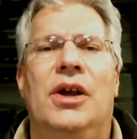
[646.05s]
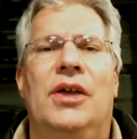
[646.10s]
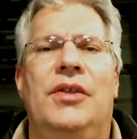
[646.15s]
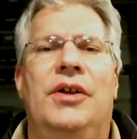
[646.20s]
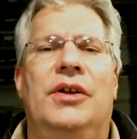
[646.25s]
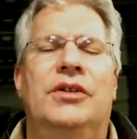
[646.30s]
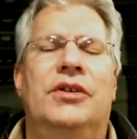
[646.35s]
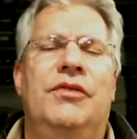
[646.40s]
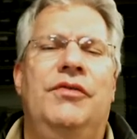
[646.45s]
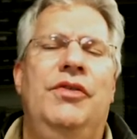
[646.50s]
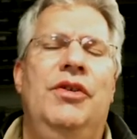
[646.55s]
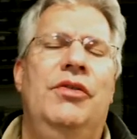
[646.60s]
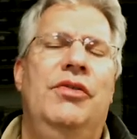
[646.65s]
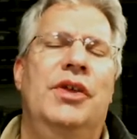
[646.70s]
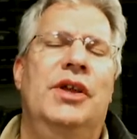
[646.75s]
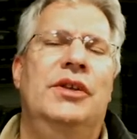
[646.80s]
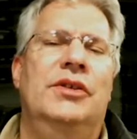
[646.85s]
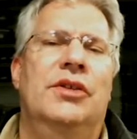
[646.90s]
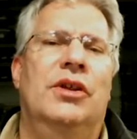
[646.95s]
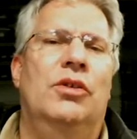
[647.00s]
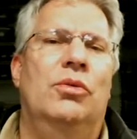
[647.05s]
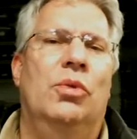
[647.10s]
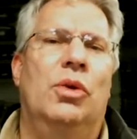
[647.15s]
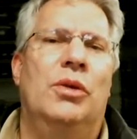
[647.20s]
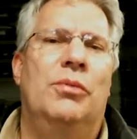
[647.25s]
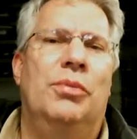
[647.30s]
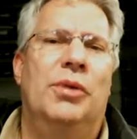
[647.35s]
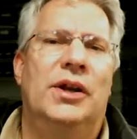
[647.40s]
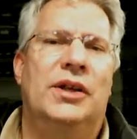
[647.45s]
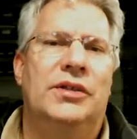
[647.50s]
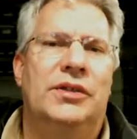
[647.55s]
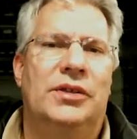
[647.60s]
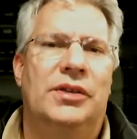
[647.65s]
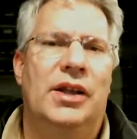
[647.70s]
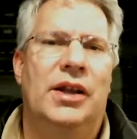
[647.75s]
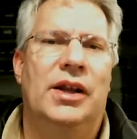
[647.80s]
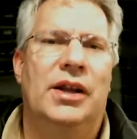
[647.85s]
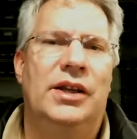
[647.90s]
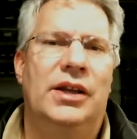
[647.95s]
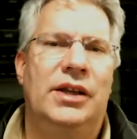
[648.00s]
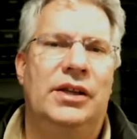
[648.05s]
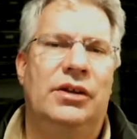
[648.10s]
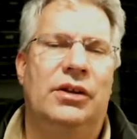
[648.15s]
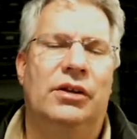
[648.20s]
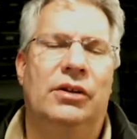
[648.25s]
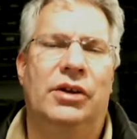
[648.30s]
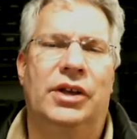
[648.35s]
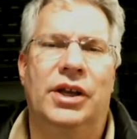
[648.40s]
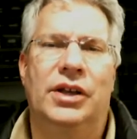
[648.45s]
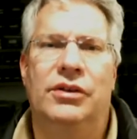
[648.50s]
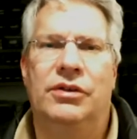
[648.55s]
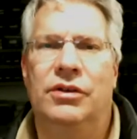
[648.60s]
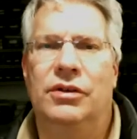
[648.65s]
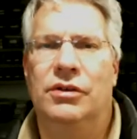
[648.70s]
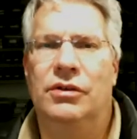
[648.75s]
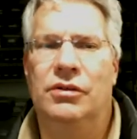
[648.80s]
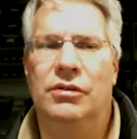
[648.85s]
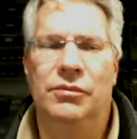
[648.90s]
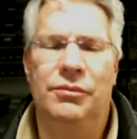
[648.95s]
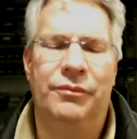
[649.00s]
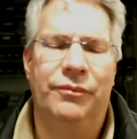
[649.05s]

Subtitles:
There's a few things on WordPress that I need to look into,